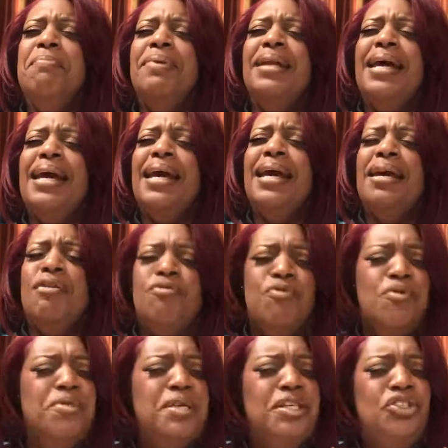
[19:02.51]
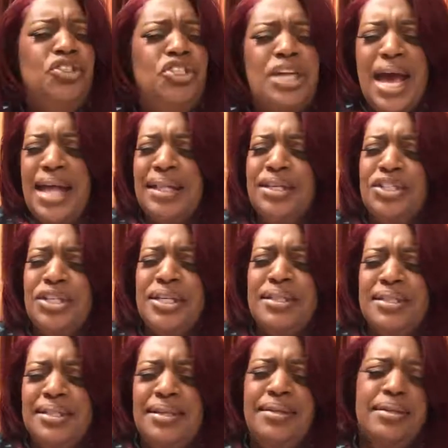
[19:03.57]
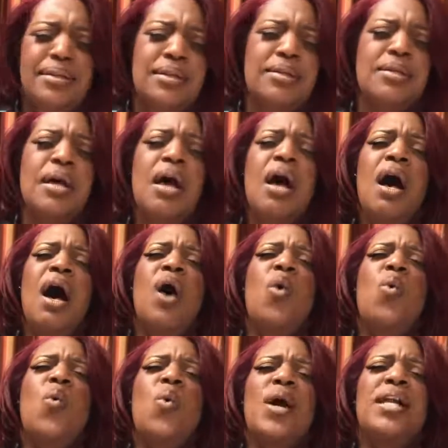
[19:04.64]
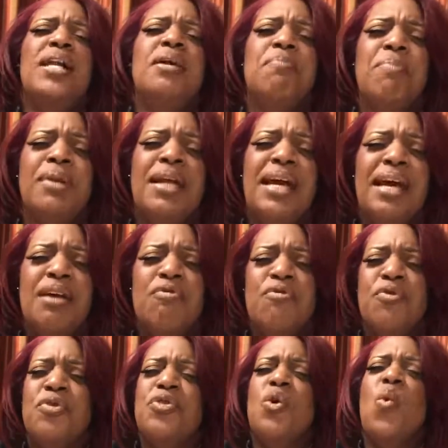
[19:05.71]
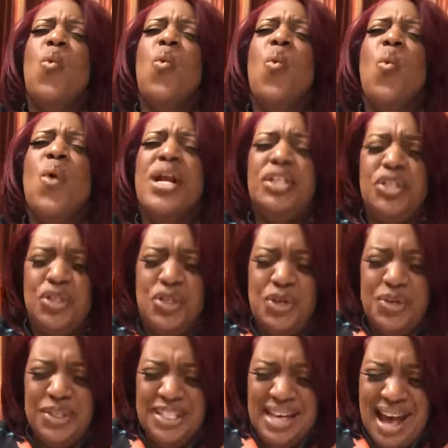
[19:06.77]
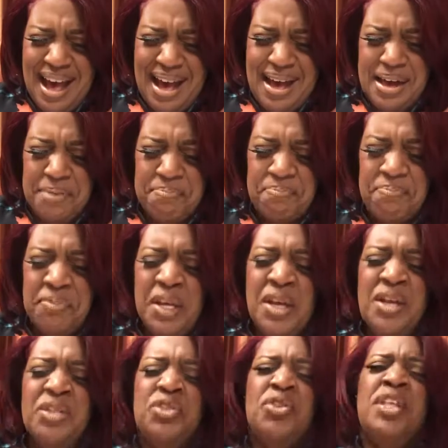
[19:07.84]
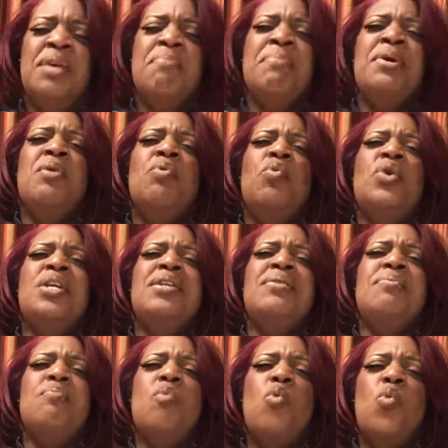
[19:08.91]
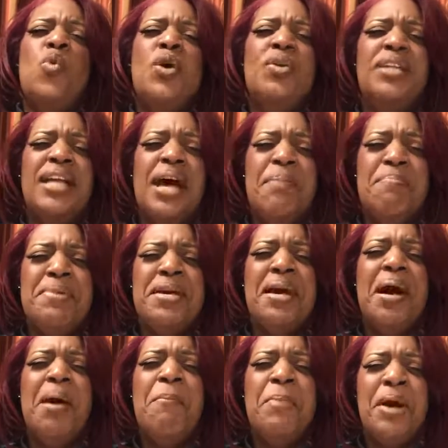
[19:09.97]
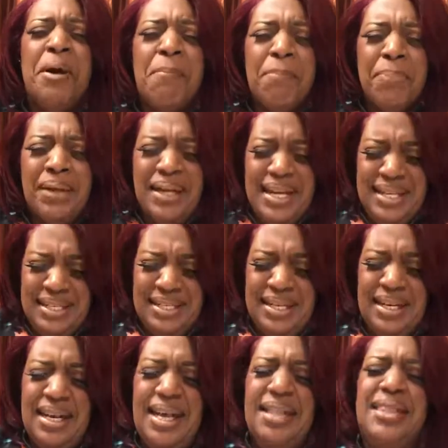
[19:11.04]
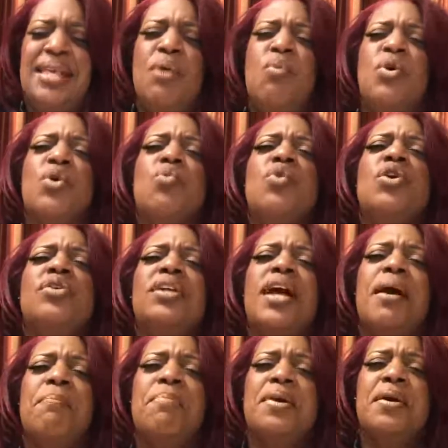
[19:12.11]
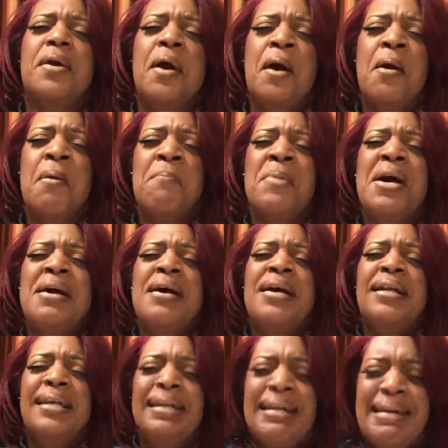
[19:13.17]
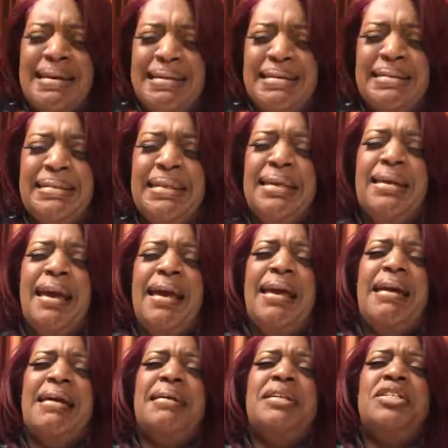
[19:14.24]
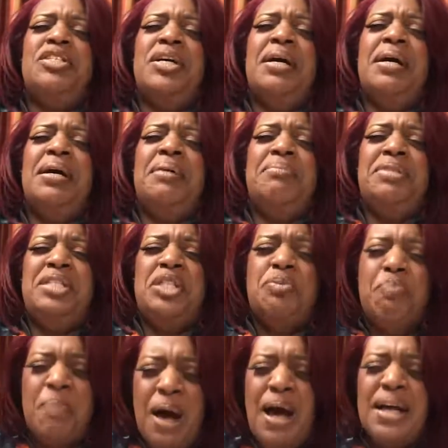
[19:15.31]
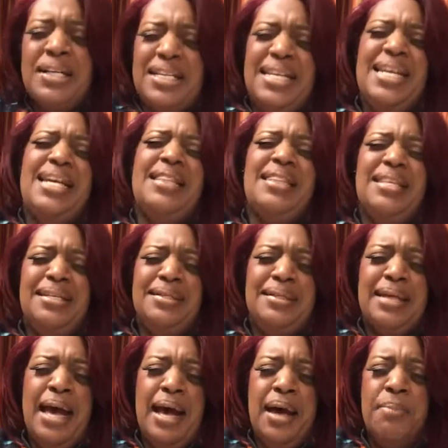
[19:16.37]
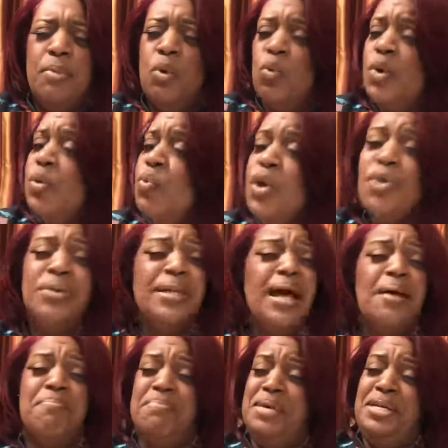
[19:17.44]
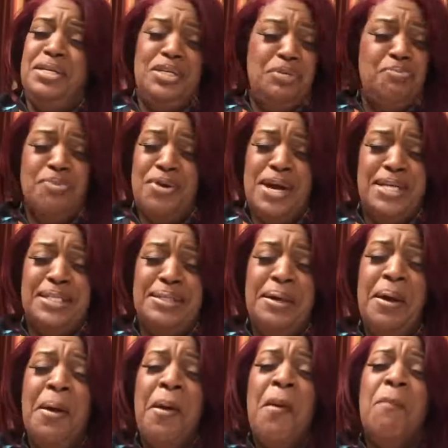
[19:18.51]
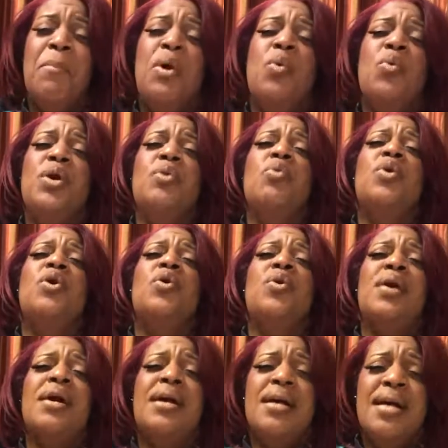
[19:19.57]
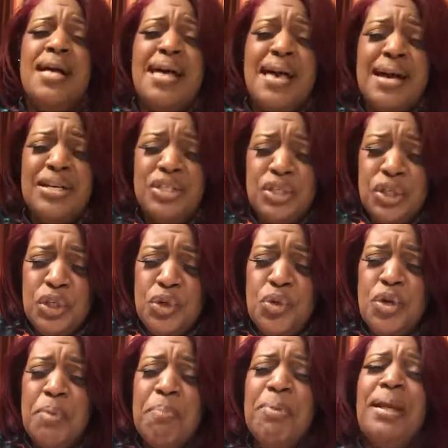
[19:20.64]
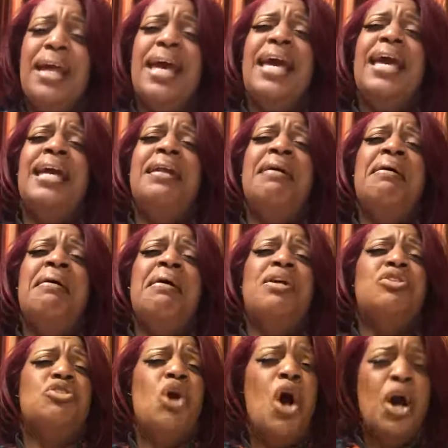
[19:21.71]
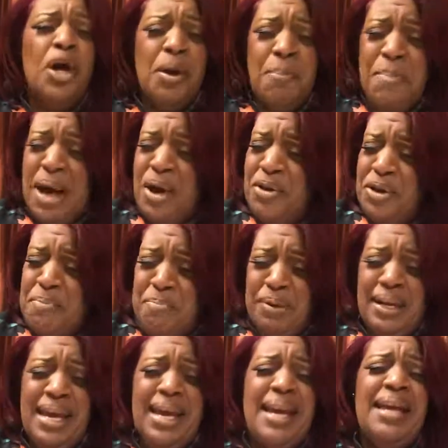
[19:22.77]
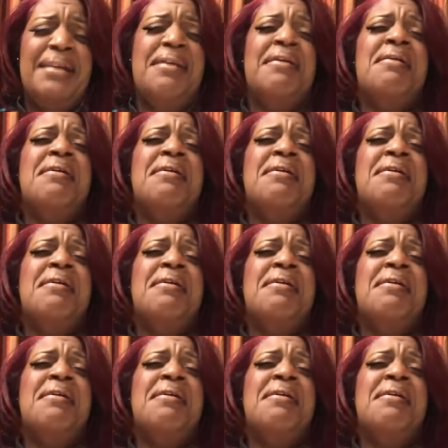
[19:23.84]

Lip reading: plan for these challenging seasons, a winning plan for the winter time, so that we will not become complacent, and that we will not become lazy and despondent in this time. And we will not be depressed, but we will execute a plan, talk about a plan,